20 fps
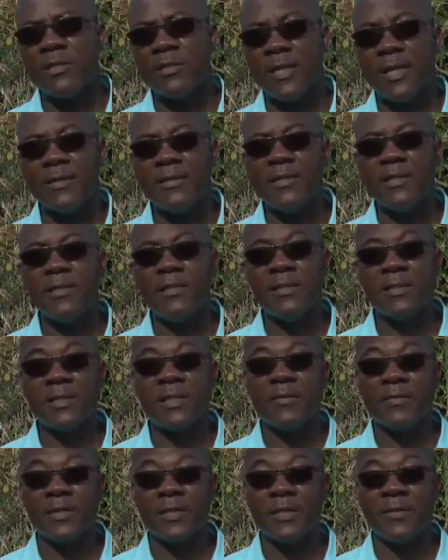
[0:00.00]

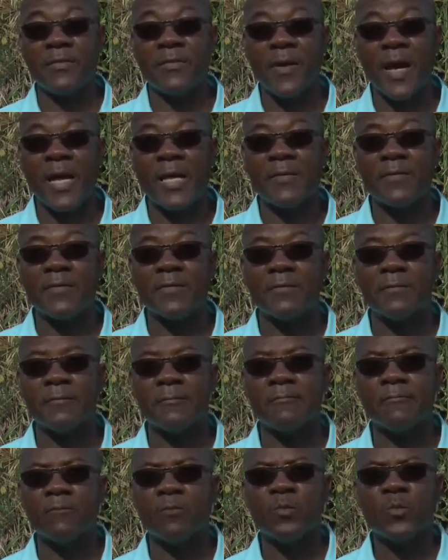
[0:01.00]
1975,
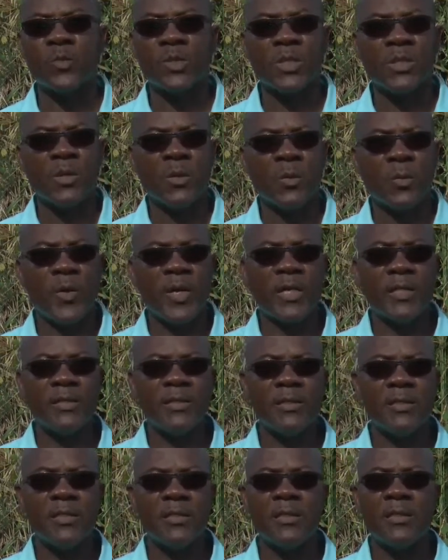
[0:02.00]

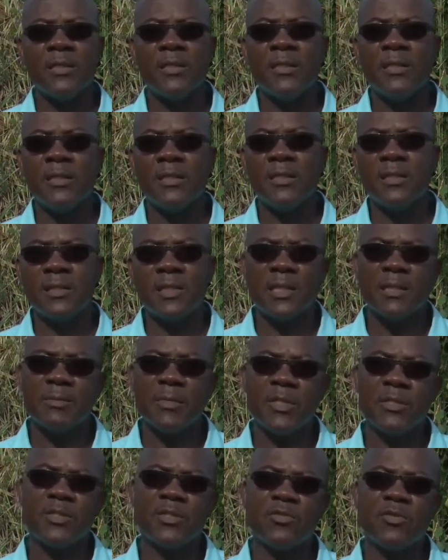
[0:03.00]
when his
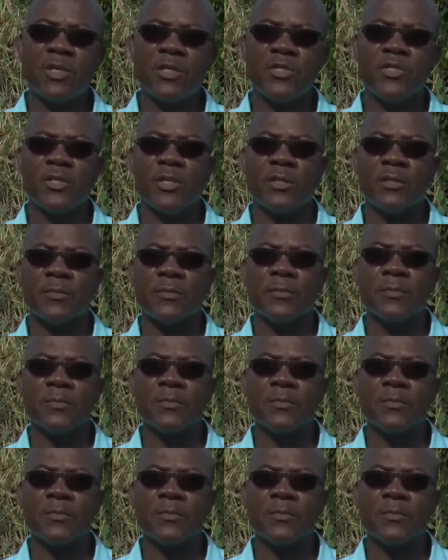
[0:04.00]
administration